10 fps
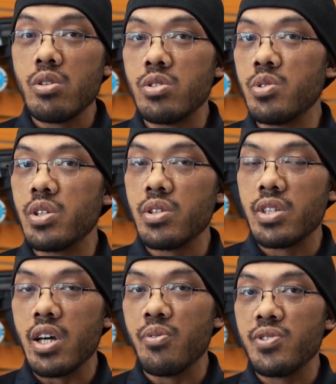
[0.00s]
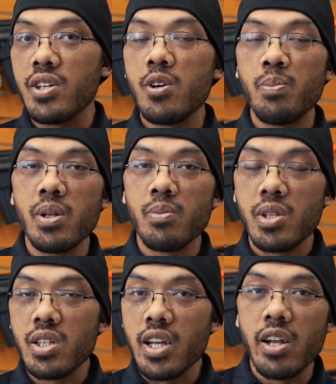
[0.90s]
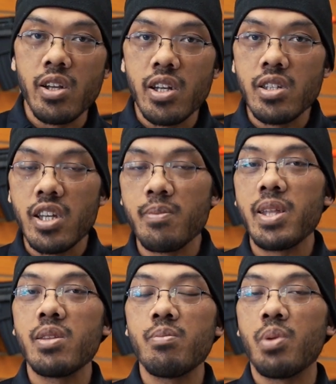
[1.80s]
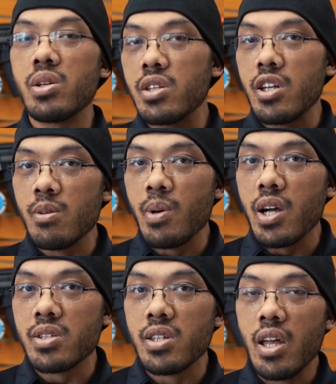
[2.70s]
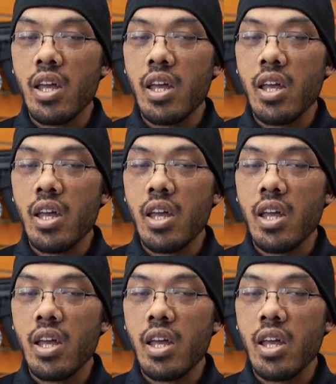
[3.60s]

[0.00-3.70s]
do it yourself to open up the entire gun, take apart the gearbox,